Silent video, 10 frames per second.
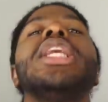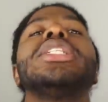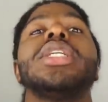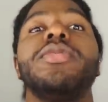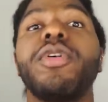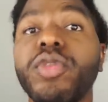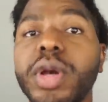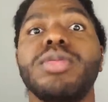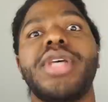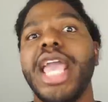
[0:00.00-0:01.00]
listen, for
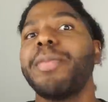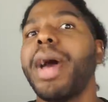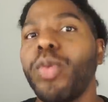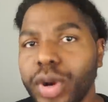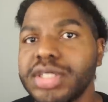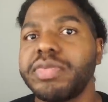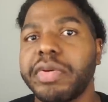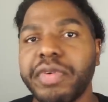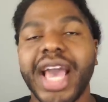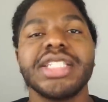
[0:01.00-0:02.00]
real, take my words of
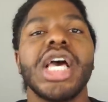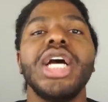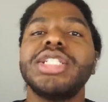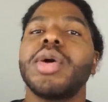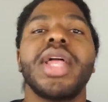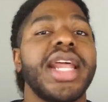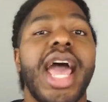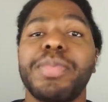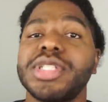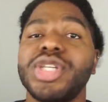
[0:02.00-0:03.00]
advice. Don't let it
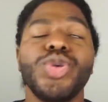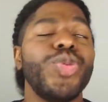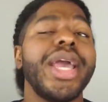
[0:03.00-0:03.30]
happen to you